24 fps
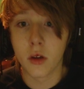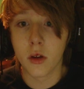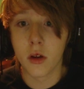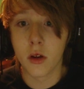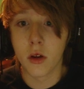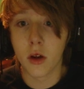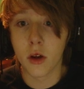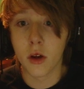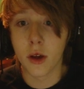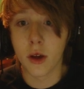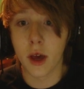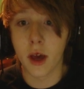
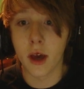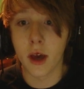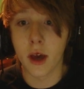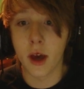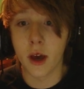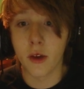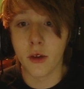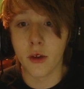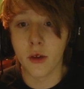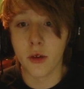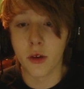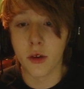Okay, I
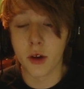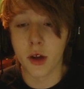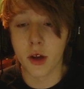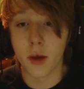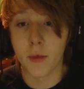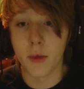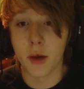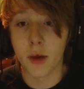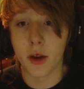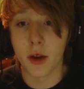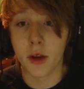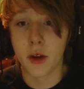knew you were
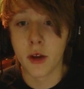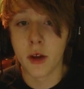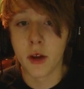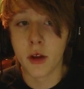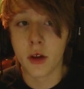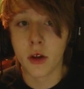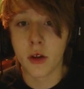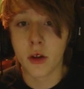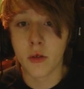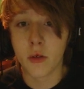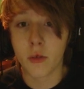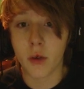coming
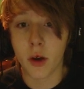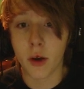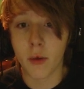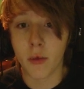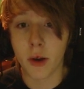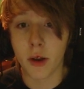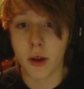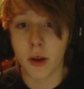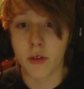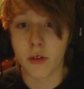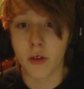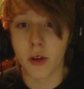right when
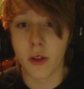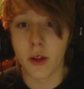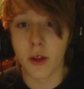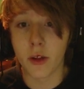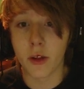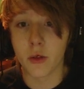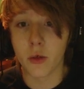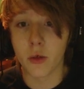I saw that door